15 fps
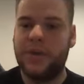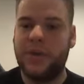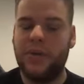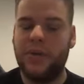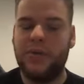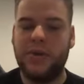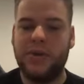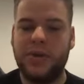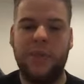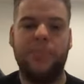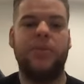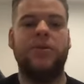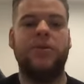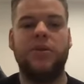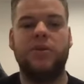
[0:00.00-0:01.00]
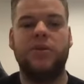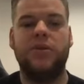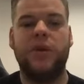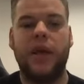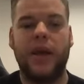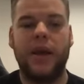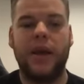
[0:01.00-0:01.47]
go to the gym and just do
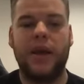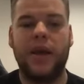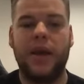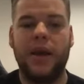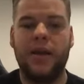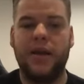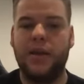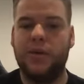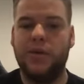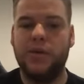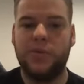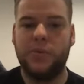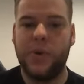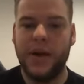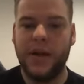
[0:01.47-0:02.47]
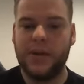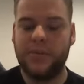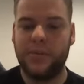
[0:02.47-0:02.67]
like loose weights,